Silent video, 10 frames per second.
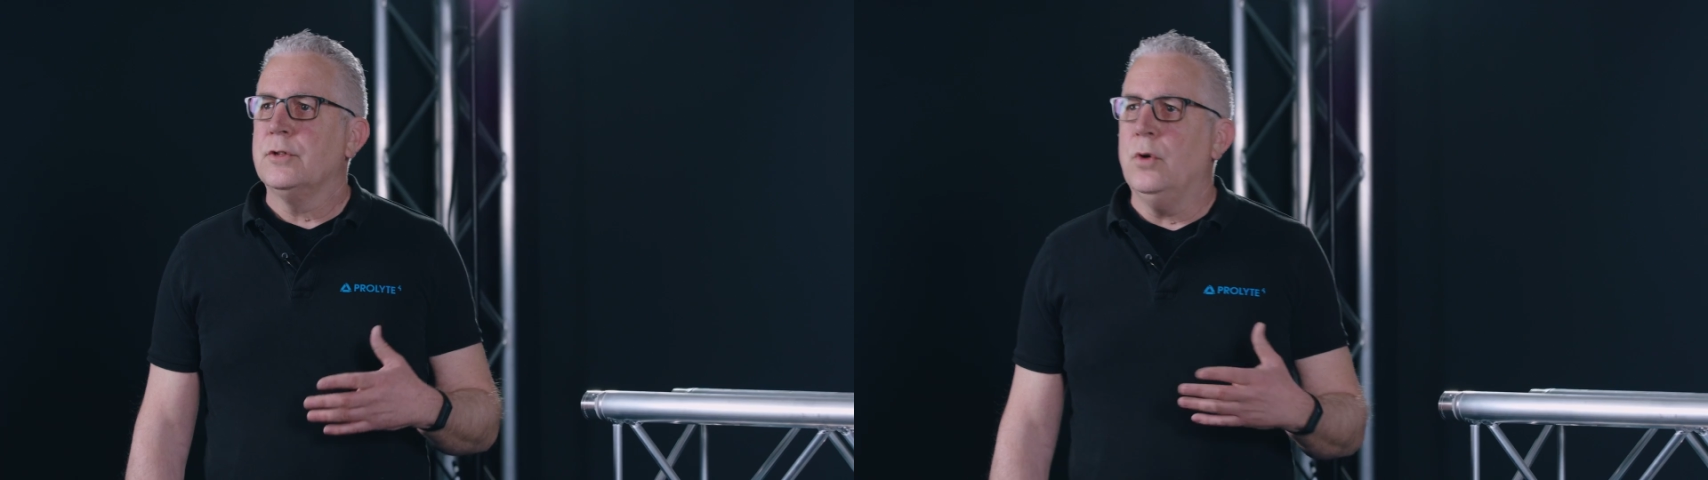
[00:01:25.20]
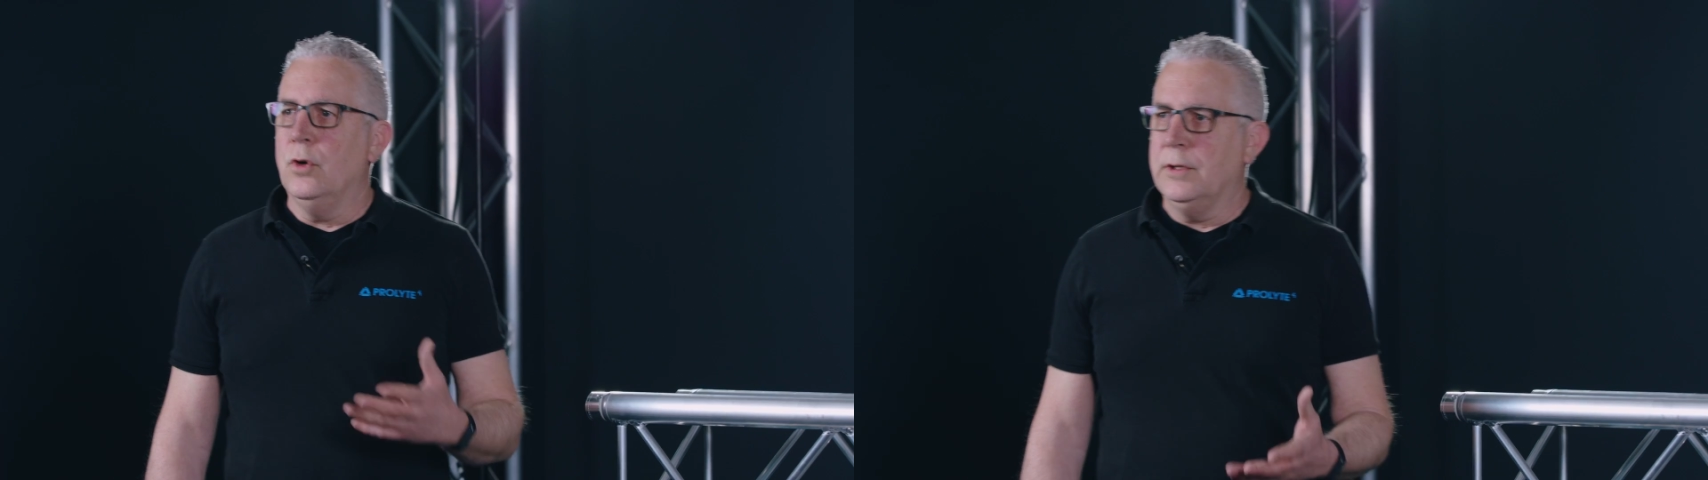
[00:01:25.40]
So
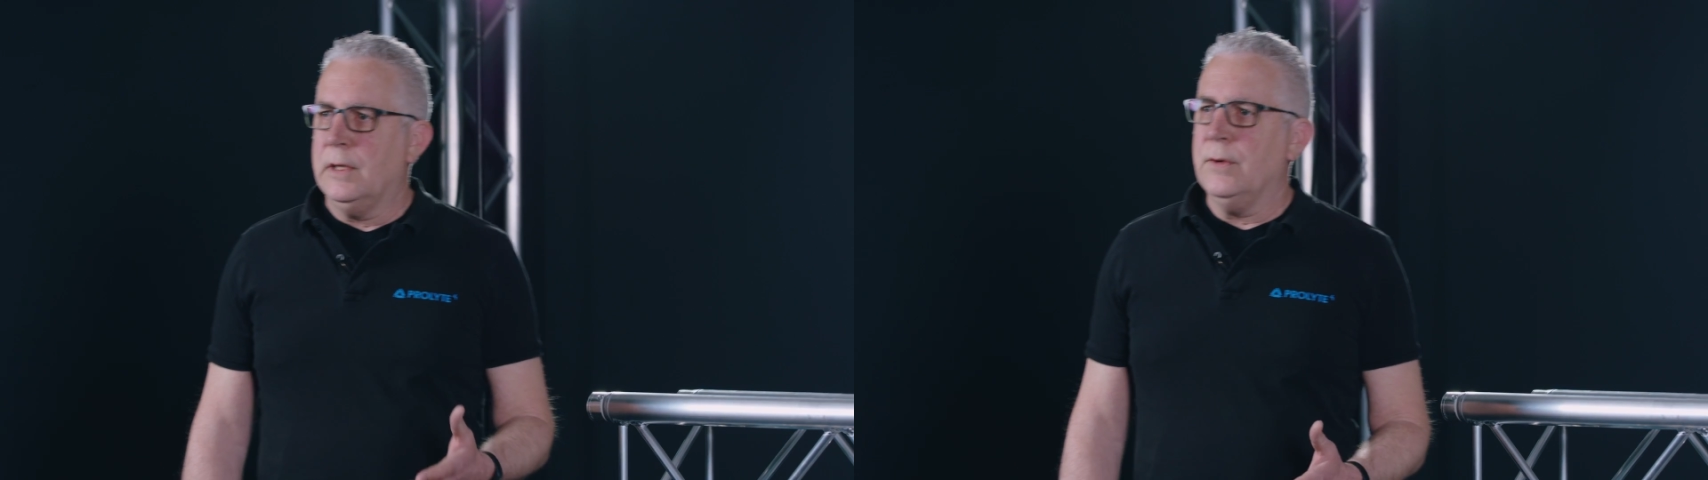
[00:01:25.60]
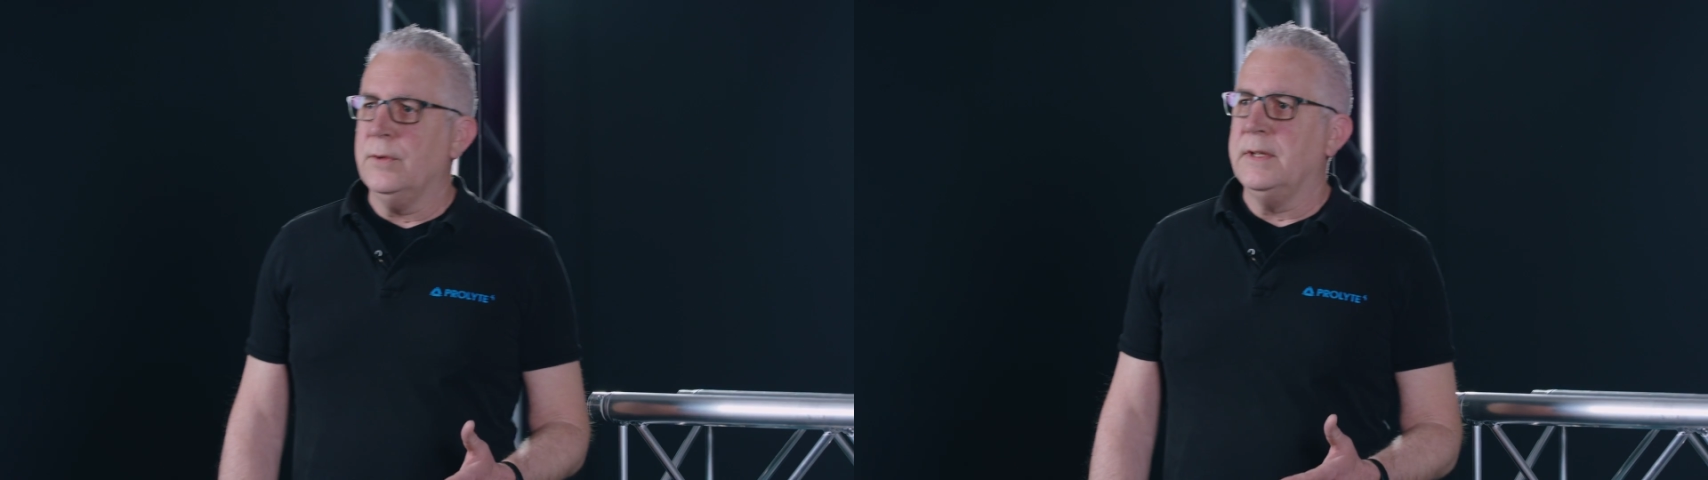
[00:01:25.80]
all the
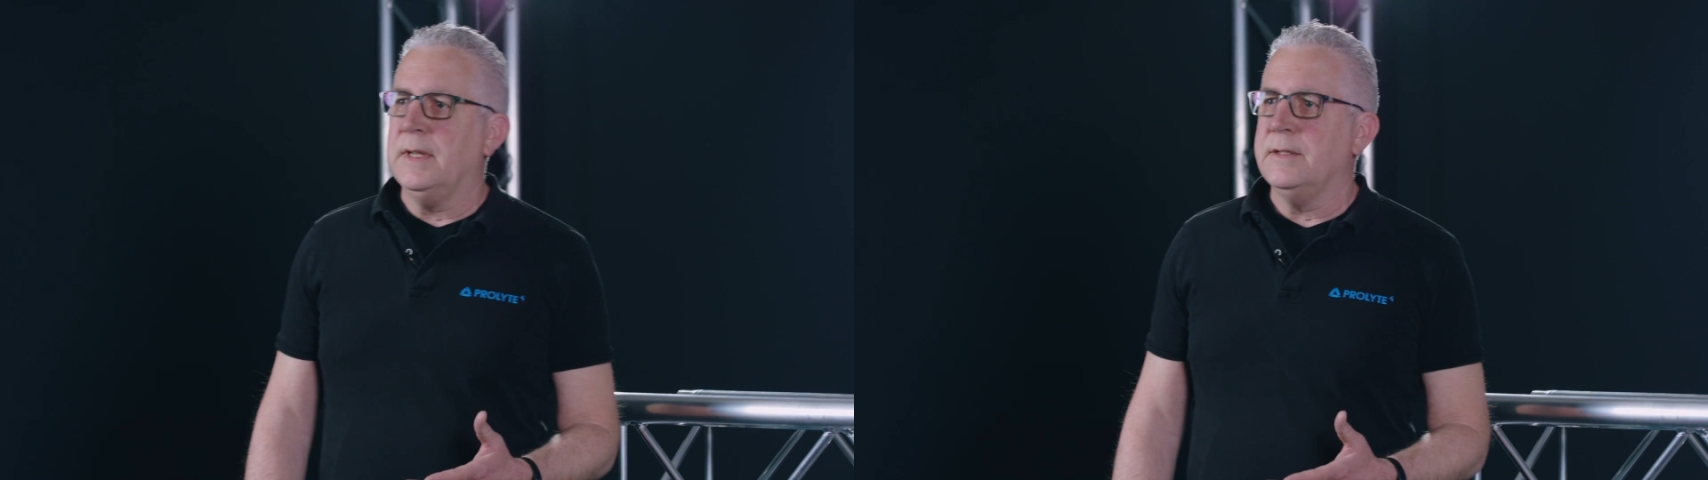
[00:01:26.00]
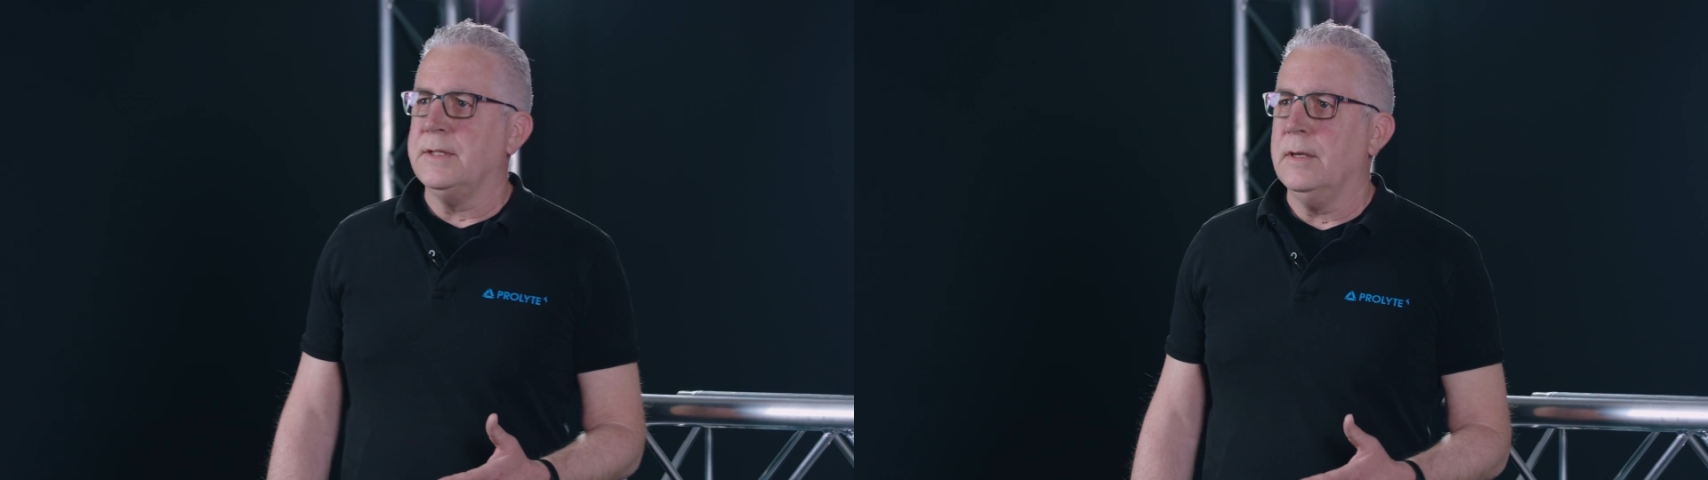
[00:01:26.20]
loading
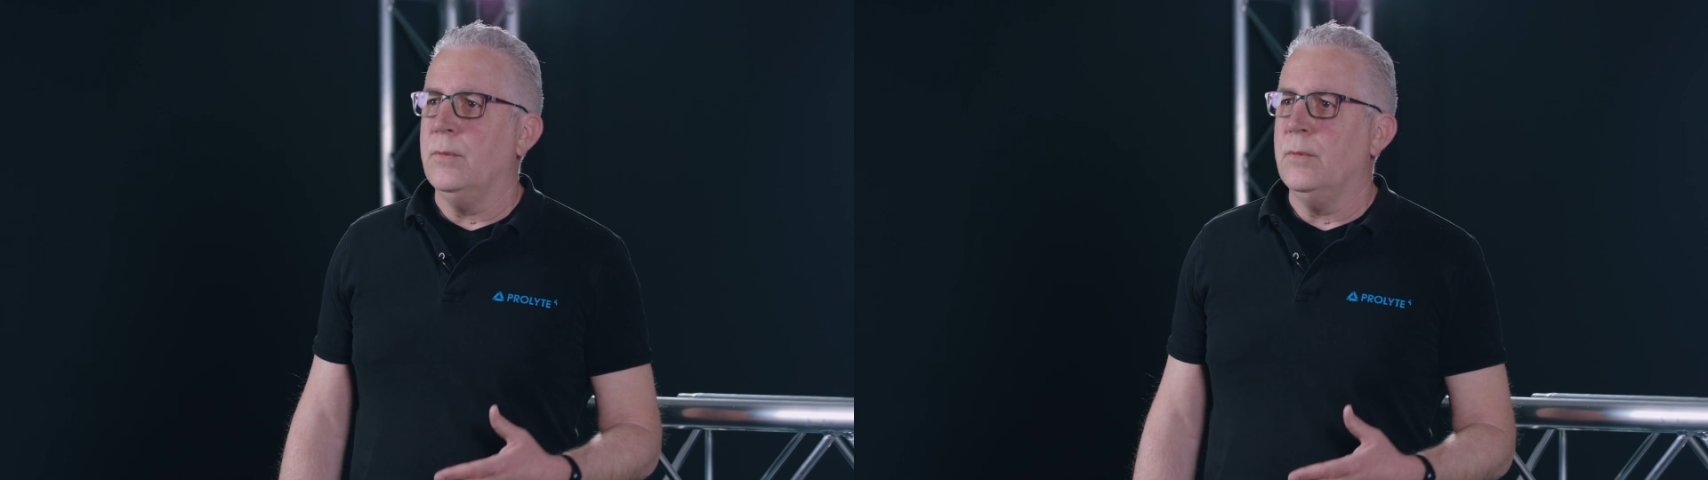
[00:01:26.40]
data